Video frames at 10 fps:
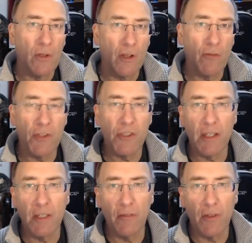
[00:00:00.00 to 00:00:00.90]
have
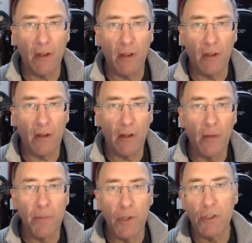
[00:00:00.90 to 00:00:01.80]
received
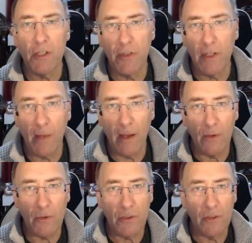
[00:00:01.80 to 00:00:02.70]
abusive
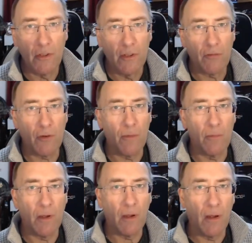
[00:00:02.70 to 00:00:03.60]
emails from